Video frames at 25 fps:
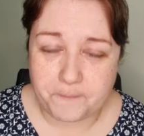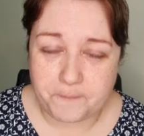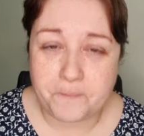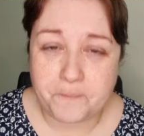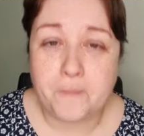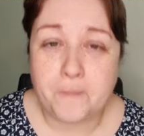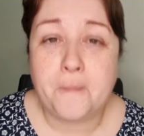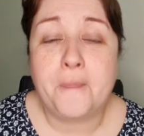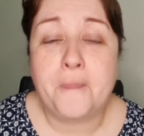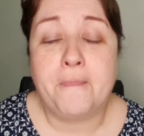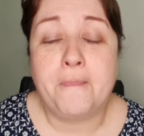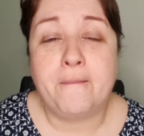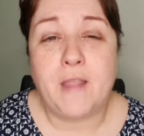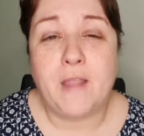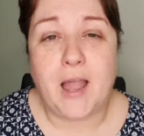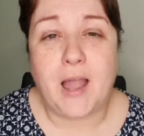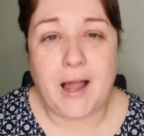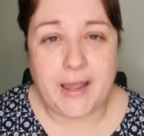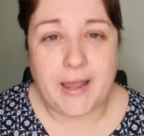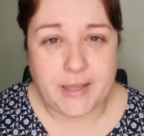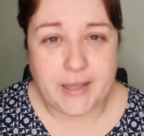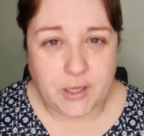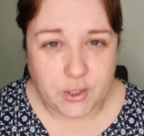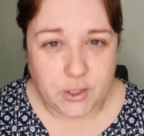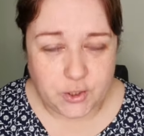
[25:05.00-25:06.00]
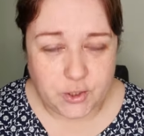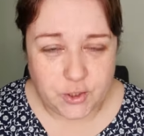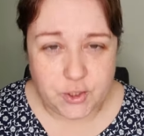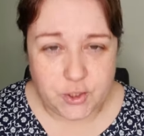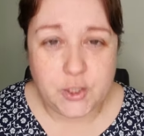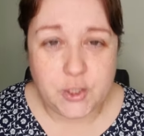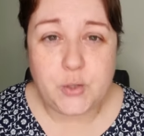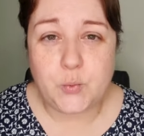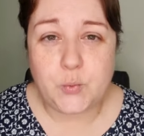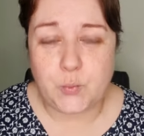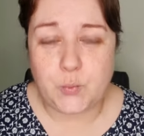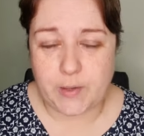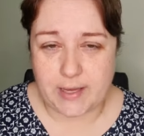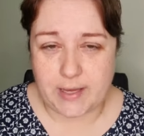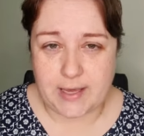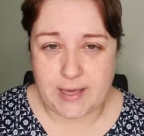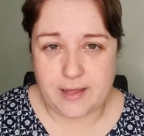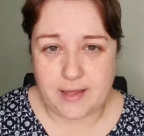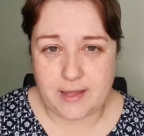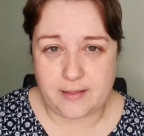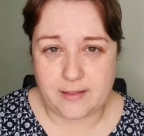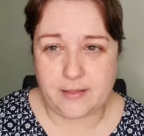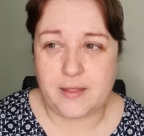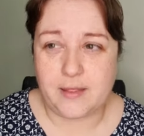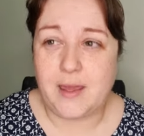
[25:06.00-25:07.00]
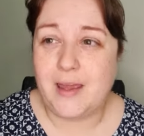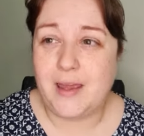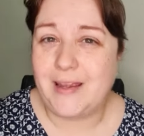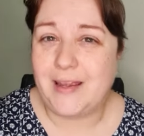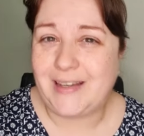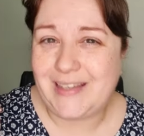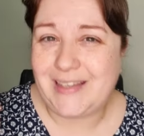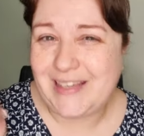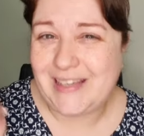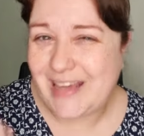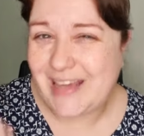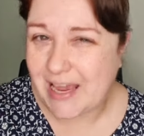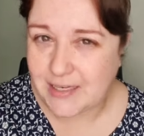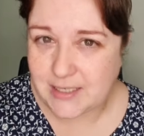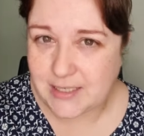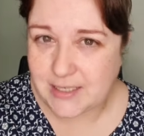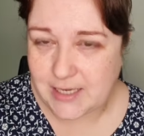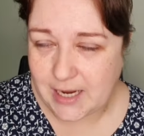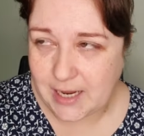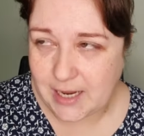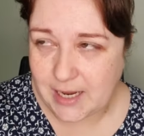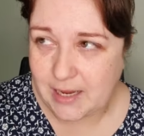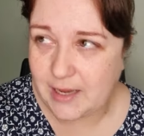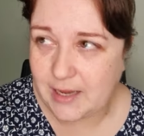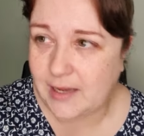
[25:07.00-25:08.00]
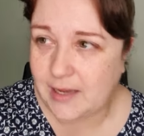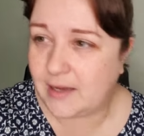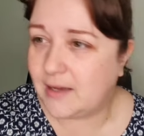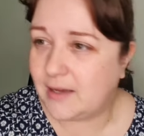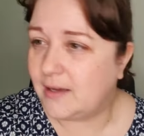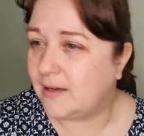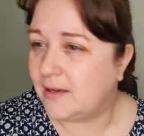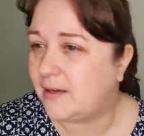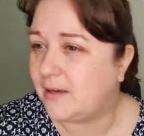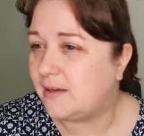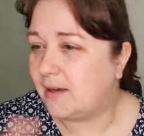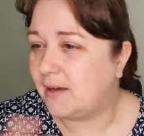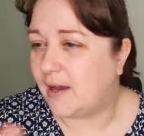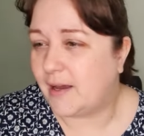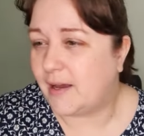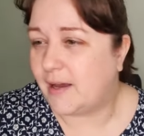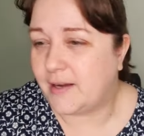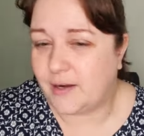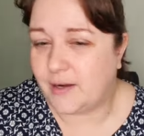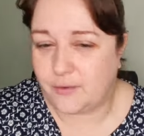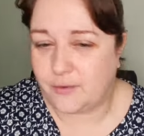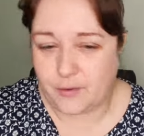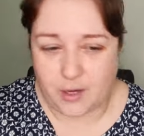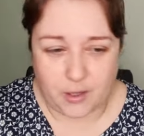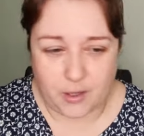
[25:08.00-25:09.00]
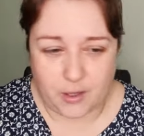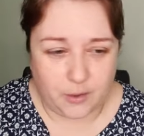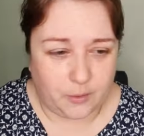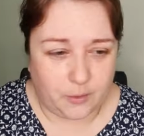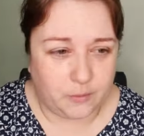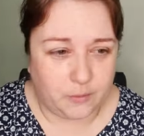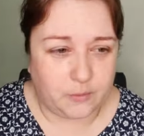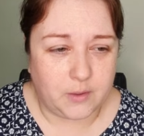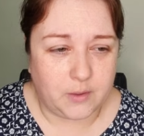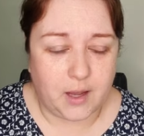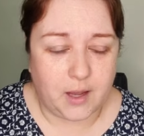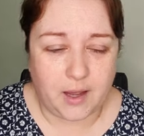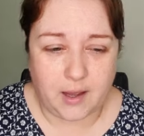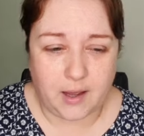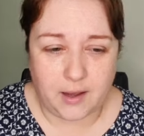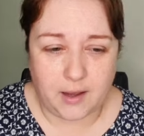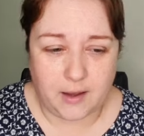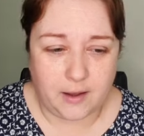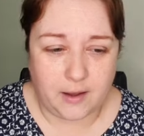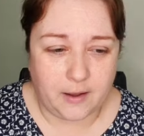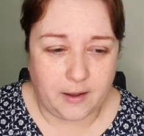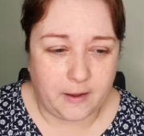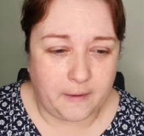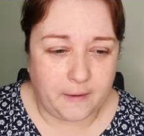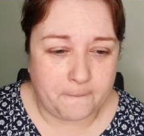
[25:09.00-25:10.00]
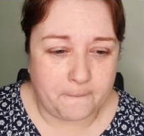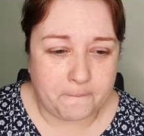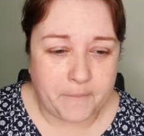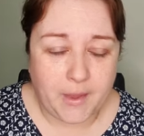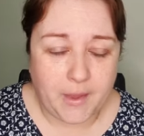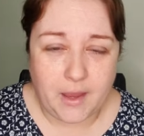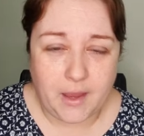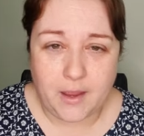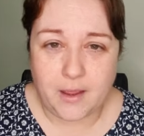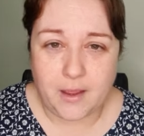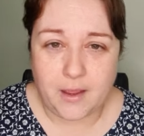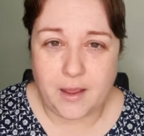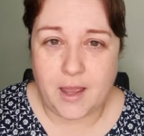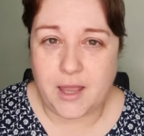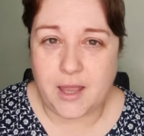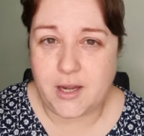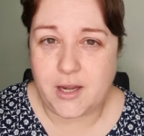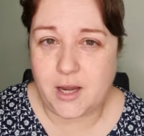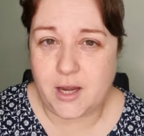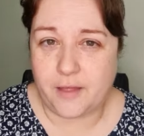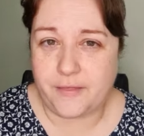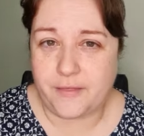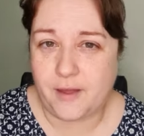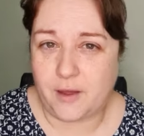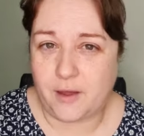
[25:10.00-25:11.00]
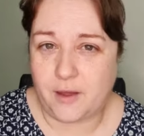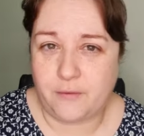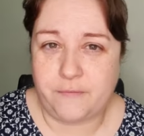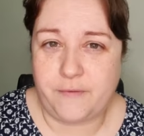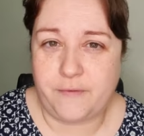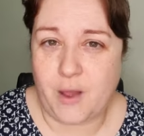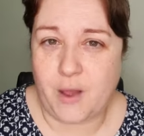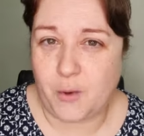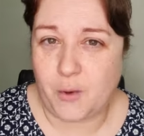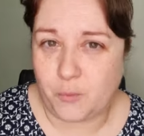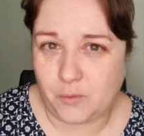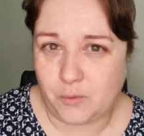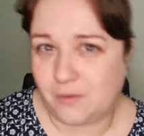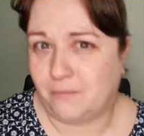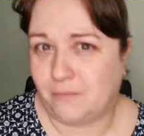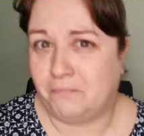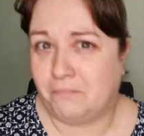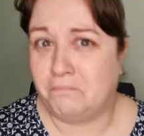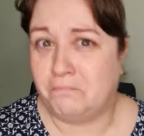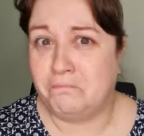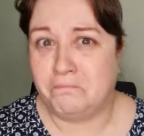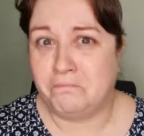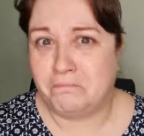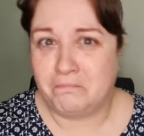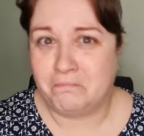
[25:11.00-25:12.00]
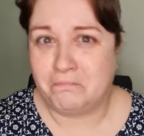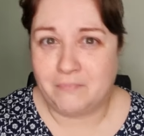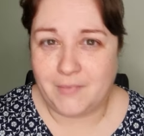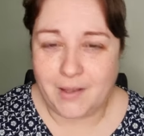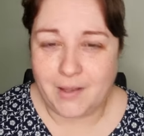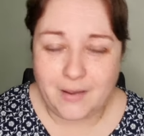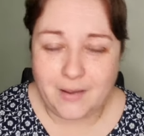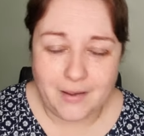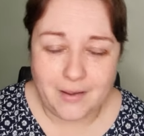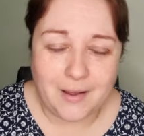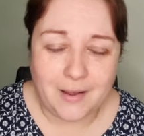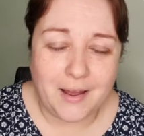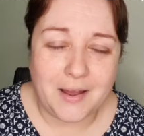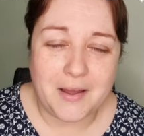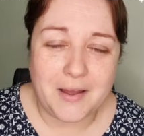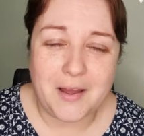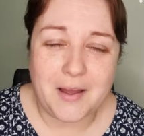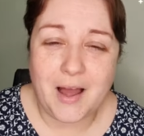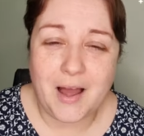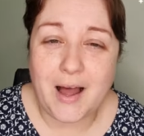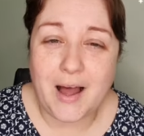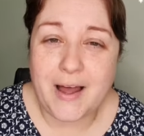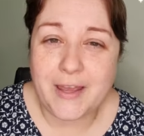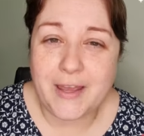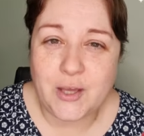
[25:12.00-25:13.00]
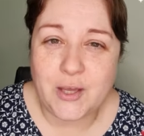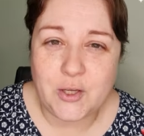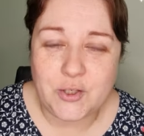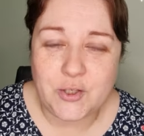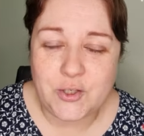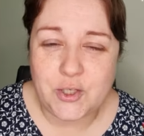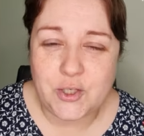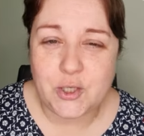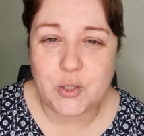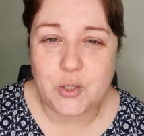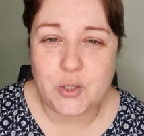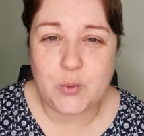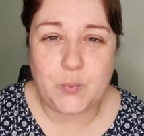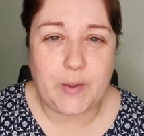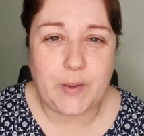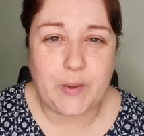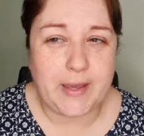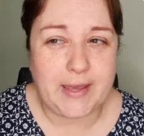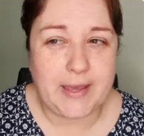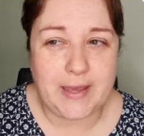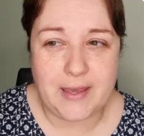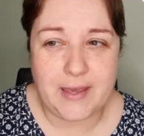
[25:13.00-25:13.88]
I could do with getting, I don't know, another phone. I could do with